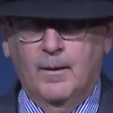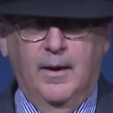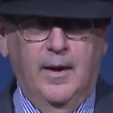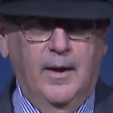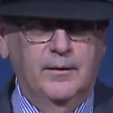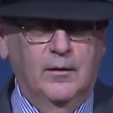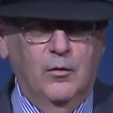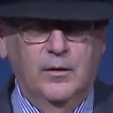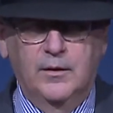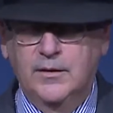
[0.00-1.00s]
and they
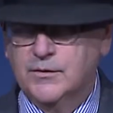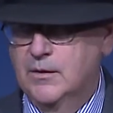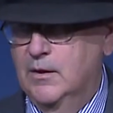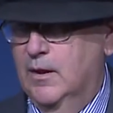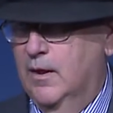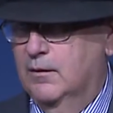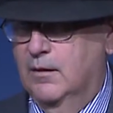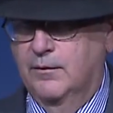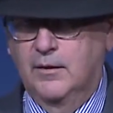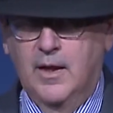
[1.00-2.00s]
go to DC and
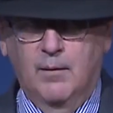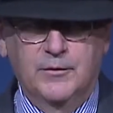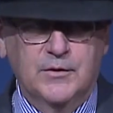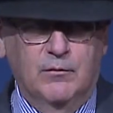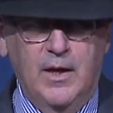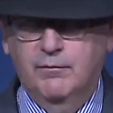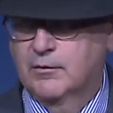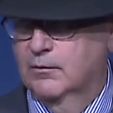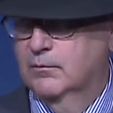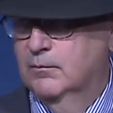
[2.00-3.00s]
nothing happens thereafter,